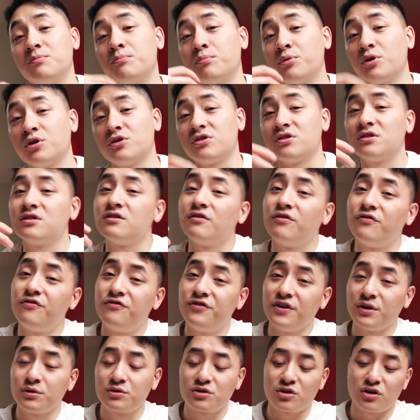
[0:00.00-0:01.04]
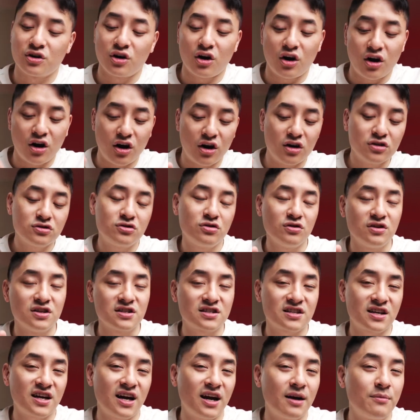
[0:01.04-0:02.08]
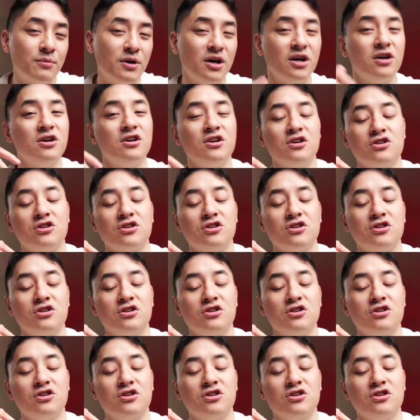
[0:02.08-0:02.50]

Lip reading: put the filter onto this camera